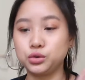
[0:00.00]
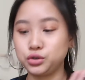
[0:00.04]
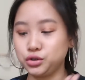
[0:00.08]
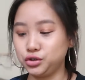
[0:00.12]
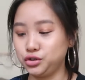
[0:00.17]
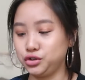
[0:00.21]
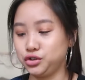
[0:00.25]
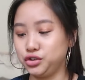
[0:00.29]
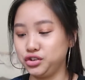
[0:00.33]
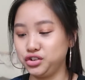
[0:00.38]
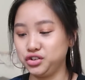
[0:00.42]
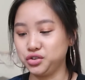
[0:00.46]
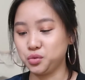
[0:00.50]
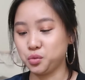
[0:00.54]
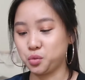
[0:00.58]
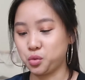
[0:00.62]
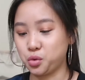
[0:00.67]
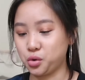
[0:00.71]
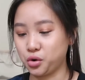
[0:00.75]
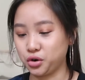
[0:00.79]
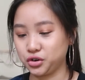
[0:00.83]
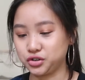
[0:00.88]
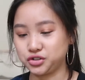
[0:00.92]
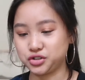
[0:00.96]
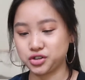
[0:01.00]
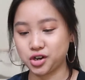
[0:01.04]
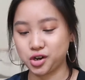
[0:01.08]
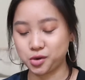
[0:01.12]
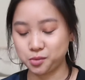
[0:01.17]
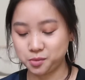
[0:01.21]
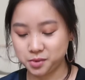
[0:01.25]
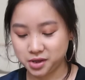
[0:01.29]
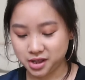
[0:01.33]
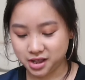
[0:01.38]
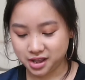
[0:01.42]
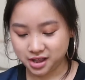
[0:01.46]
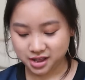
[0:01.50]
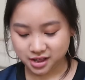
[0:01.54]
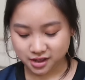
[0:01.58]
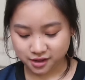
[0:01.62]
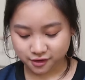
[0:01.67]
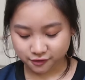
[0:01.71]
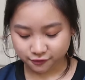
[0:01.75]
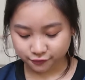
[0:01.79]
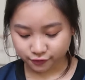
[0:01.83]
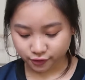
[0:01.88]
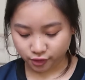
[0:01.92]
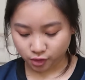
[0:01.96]
new wardrobe
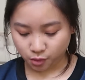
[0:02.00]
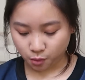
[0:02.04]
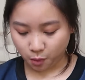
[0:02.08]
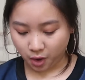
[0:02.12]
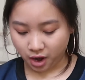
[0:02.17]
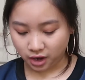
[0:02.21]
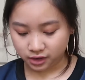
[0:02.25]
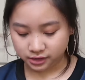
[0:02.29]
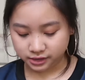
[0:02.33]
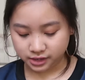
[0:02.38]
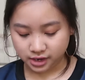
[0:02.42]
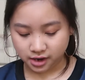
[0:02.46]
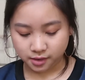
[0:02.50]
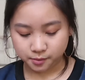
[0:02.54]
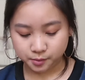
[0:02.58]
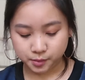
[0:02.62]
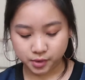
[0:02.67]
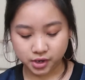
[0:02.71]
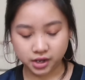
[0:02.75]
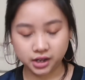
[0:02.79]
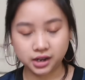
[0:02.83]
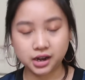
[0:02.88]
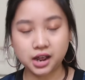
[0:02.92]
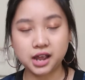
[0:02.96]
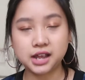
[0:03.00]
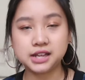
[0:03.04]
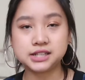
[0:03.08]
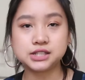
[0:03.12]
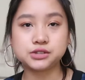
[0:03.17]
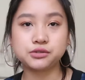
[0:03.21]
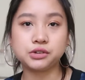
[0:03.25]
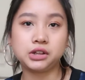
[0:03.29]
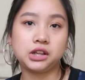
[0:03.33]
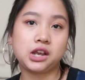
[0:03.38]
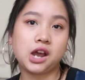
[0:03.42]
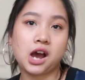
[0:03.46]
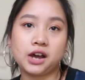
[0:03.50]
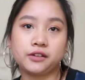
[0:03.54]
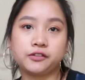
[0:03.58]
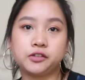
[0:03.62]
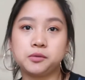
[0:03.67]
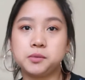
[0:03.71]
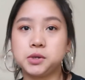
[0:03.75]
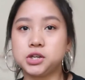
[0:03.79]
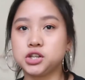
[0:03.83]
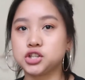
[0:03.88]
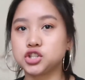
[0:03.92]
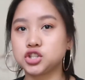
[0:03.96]
for a while now, but it's really hard for
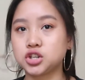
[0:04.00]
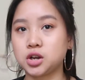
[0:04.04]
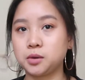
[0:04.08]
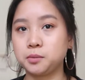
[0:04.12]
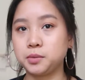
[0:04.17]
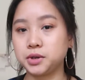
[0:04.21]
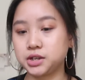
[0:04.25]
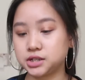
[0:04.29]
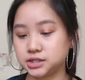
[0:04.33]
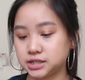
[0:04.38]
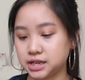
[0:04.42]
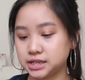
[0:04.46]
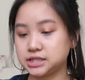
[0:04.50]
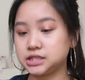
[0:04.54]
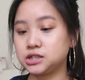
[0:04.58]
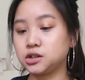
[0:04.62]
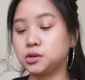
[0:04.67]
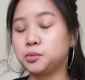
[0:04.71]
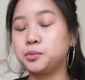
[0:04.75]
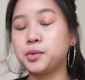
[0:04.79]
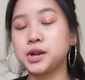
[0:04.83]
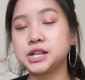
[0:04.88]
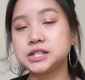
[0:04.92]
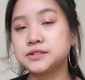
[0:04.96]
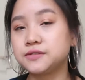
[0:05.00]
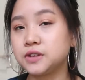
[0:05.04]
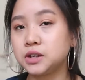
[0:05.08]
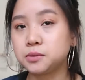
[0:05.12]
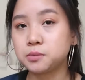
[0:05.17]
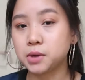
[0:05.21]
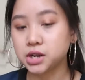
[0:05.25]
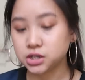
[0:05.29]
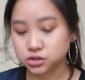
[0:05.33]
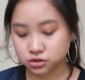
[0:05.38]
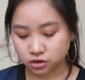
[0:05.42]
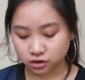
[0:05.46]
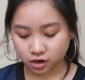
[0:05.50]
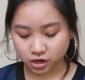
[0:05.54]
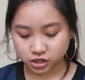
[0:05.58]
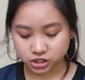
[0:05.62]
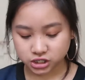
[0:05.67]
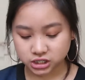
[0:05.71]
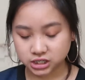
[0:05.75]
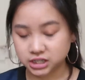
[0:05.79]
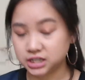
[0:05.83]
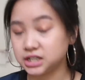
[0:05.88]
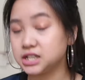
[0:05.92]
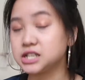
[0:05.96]
me to shop because I still breastfeed my daughter.
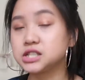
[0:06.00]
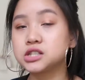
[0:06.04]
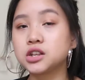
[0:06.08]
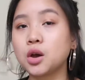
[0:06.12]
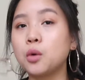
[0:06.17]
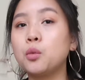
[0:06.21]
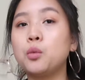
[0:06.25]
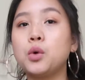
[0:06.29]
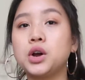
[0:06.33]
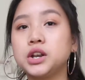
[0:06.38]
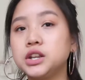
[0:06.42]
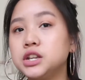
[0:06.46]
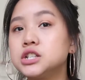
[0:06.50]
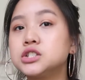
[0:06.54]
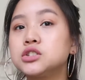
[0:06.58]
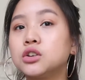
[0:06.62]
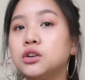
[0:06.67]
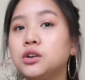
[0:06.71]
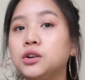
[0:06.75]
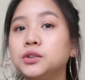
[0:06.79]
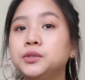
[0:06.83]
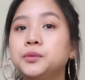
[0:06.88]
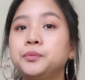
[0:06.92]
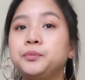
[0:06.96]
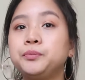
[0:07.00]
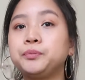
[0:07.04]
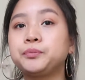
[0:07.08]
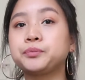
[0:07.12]
She is one years old,